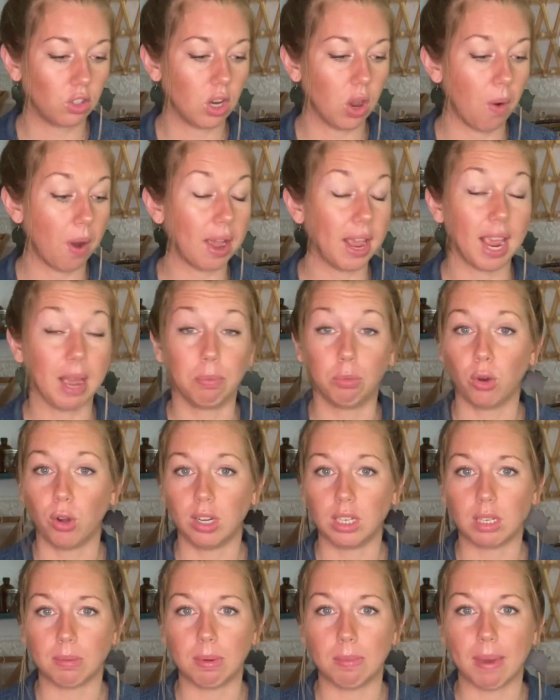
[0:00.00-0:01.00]
So I am
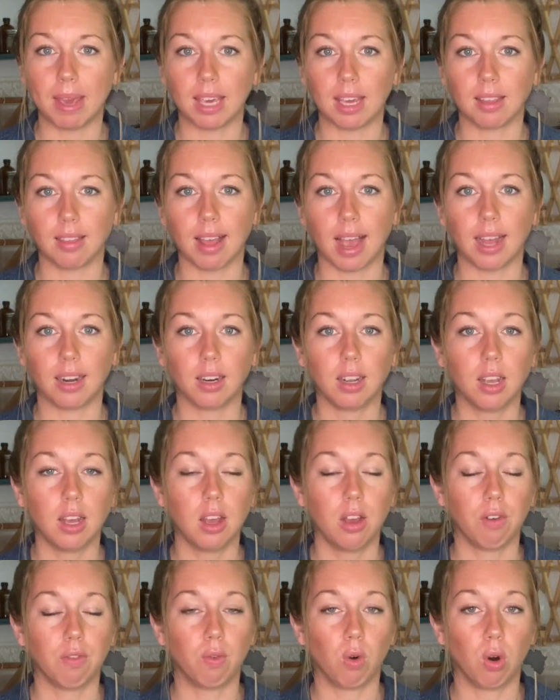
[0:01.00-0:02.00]
going to be making that
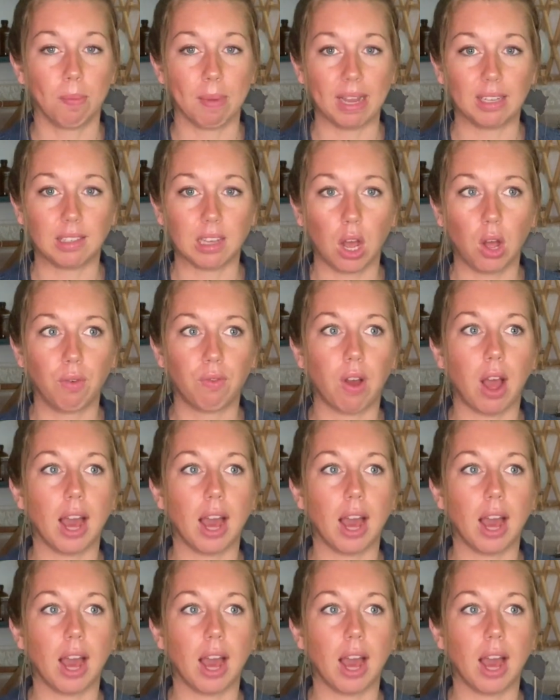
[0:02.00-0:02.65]
for myself.